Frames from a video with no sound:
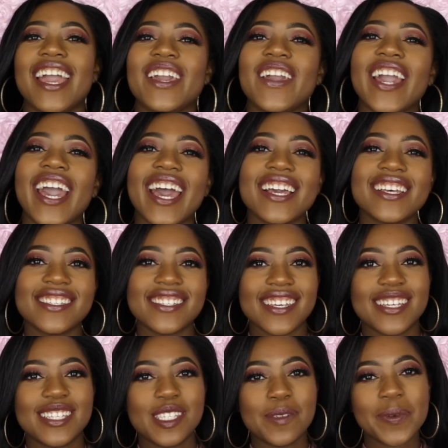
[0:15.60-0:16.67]
Hey you guys,
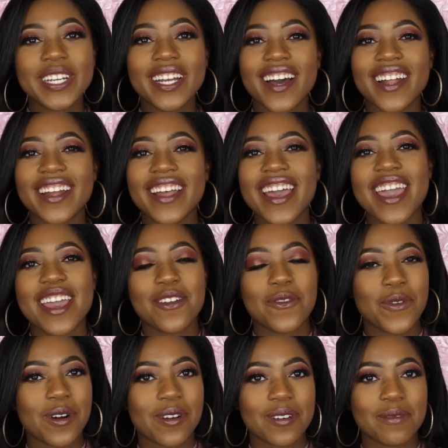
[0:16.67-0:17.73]
it's Brianna and
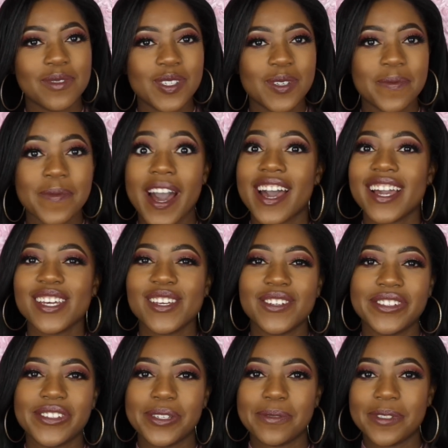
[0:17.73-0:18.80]
welcome to my
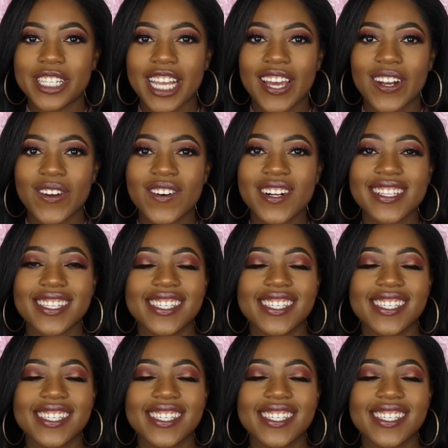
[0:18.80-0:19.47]
YouTube channel.